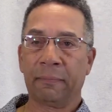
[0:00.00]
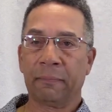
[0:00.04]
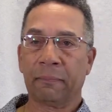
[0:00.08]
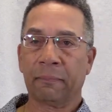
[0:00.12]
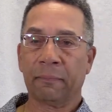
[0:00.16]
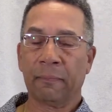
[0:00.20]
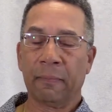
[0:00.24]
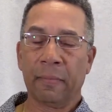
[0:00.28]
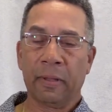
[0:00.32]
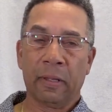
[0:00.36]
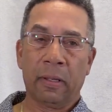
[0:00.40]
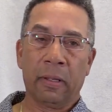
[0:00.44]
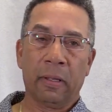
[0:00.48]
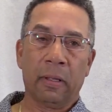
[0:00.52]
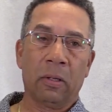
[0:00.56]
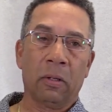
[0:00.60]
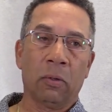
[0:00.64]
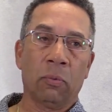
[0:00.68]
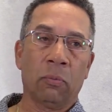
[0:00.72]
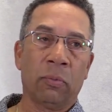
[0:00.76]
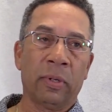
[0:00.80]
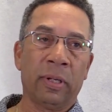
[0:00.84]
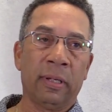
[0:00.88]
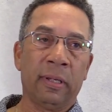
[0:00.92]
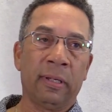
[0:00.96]

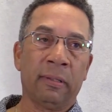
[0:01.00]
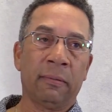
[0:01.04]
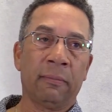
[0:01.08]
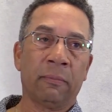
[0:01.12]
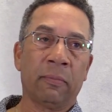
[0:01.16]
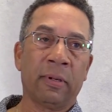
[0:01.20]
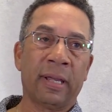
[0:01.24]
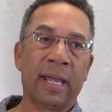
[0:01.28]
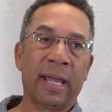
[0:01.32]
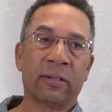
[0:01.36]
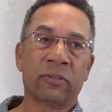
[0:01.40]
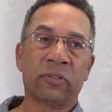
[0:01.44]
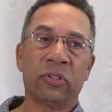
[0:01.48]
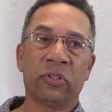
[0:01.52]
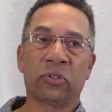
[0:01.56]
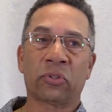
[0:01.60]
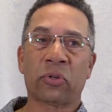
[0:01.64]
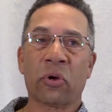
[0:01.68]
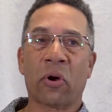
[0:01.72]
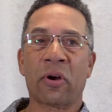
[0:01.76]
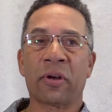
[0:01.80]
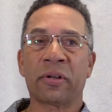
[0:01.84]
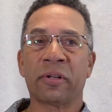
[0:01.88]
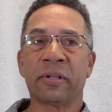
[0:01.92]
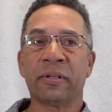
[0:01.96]
Mm-hmm. We we actually
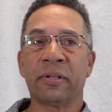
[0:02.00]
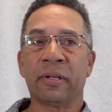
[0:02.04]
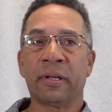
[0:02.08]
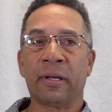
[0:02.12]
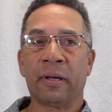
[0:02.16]
started.